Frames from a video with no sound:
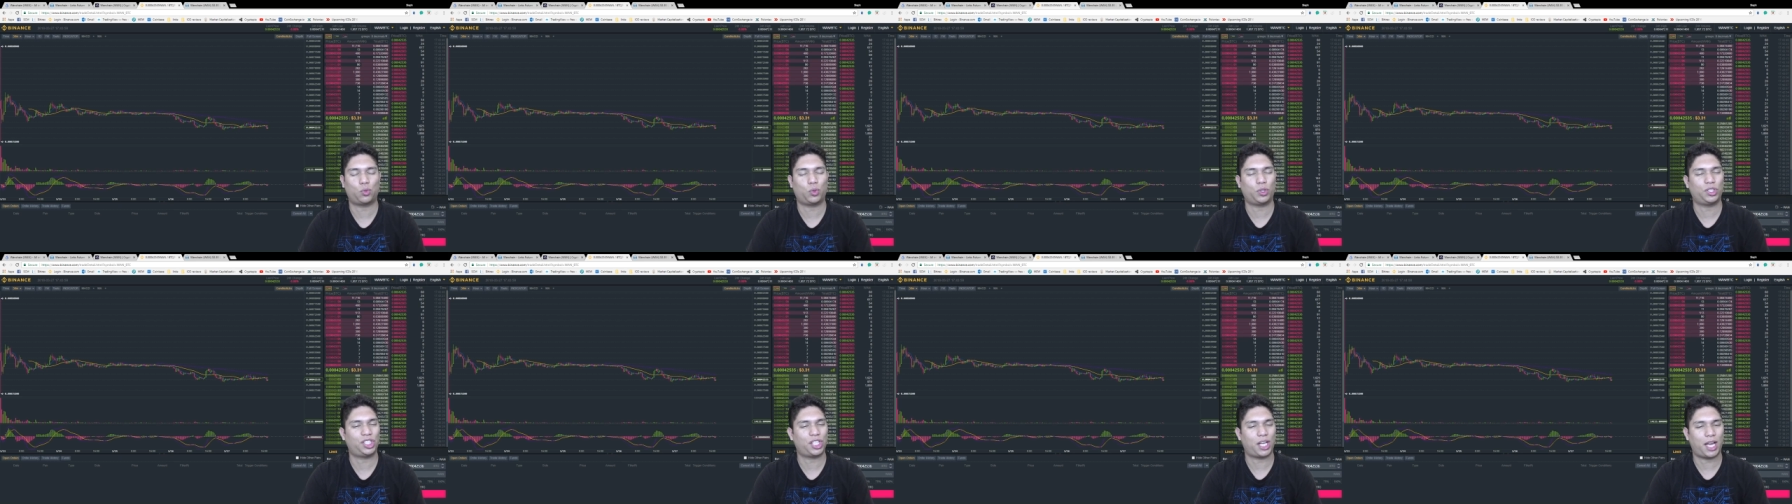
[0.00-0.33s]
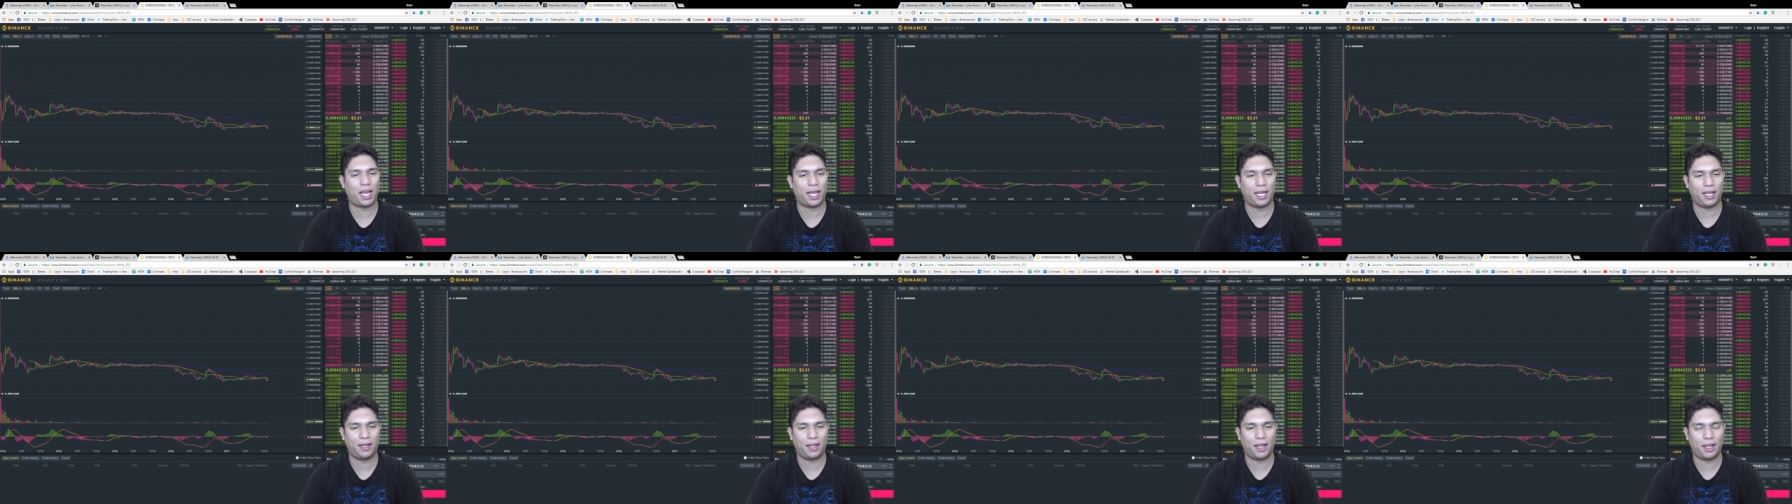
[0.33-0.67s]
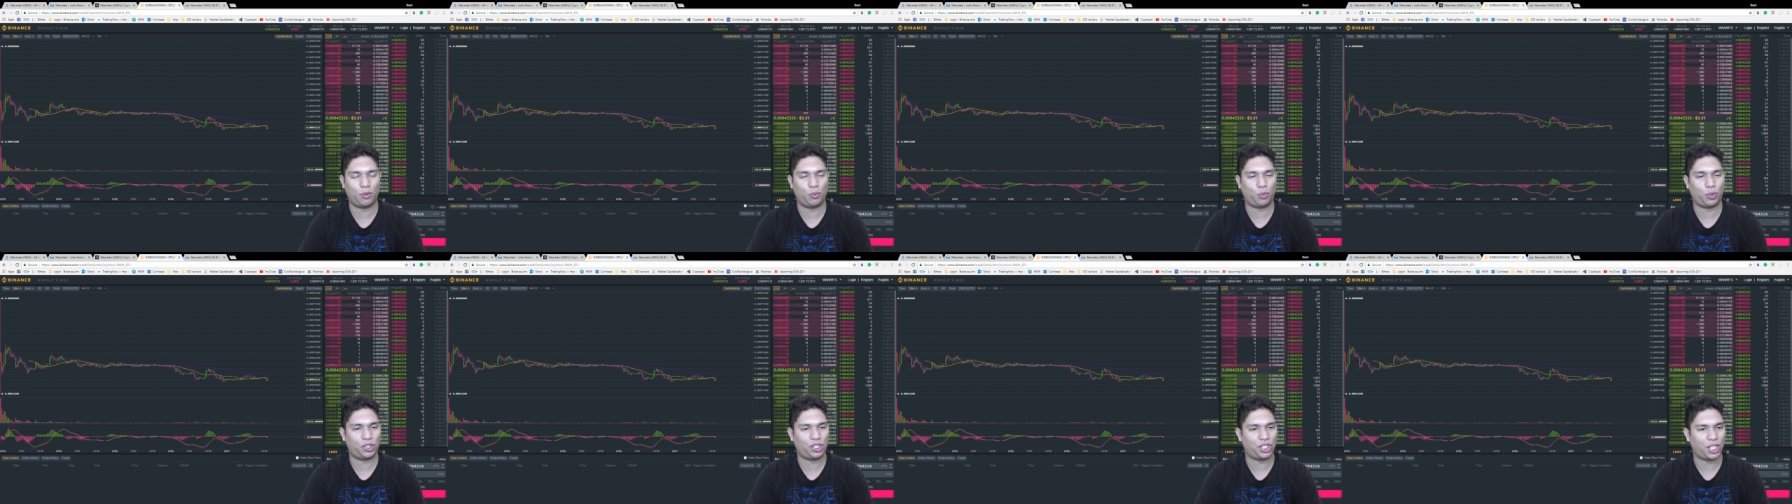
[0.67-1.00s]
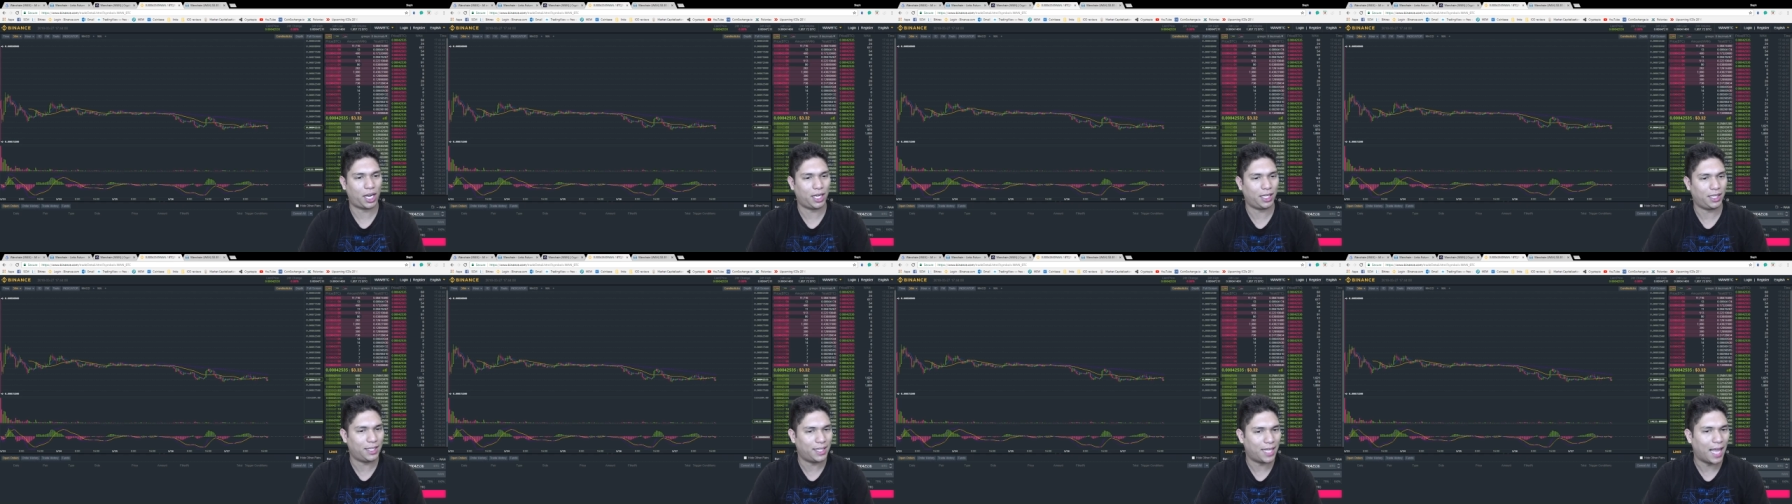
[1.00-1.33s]
which I which
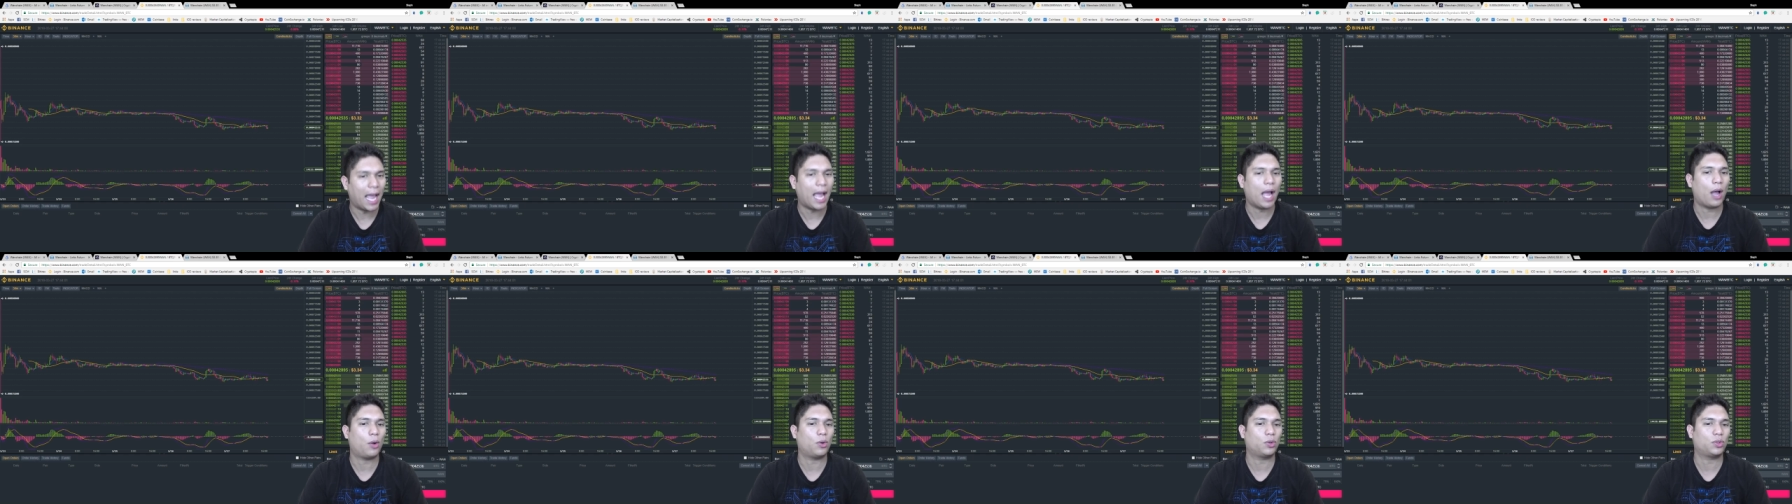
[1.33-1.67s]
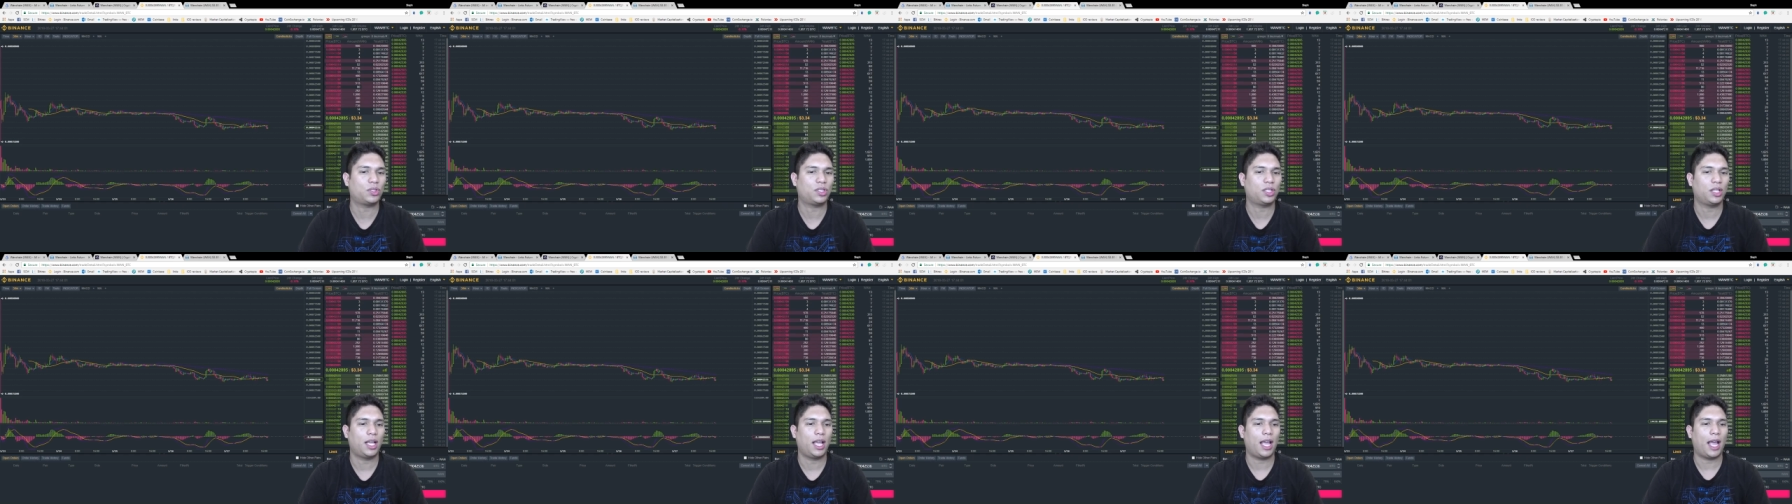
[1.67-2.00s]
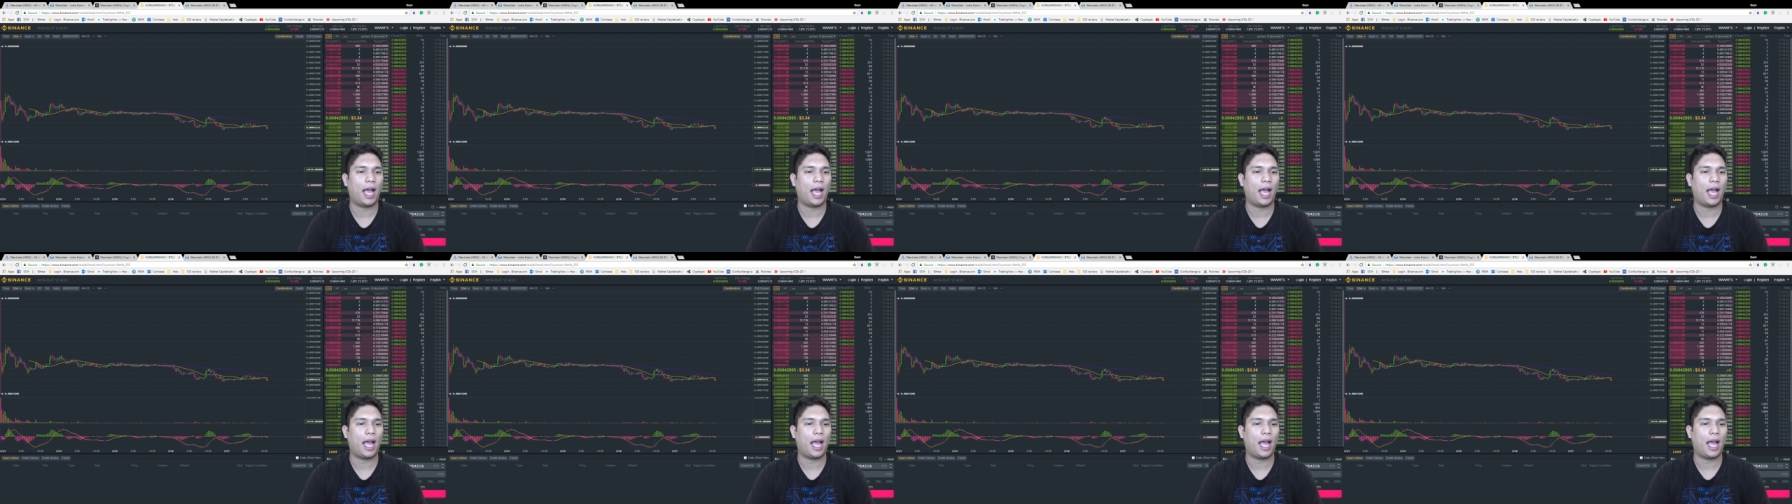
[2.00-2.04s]
I doubt,